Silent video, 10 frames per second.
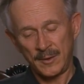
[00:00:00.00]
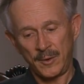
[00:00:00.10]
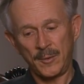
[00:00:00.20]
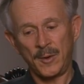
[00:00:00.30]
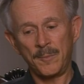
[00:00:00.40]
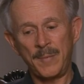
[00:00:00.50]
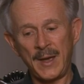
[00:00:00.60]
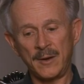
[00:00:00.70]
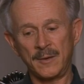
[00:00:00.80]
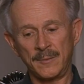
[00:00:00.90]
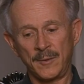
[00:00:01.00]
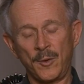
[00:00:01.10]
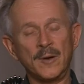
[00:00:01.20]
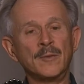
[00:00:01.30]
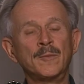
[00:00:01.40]
or, or better
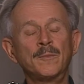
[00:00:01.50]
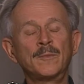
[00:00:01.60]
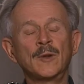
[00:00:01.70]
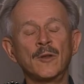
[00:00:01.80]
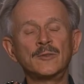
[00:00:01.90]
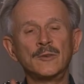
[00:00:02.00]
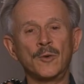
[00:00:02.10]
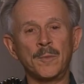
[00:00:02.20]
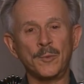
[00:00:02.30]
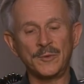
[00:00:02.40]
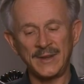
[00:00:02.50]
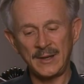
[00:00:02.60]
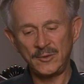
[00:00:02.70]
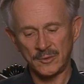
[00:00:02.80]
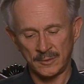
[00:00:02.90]
or closer to our
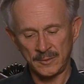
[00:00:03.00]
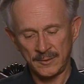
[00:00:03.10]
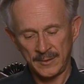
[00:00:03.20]
potential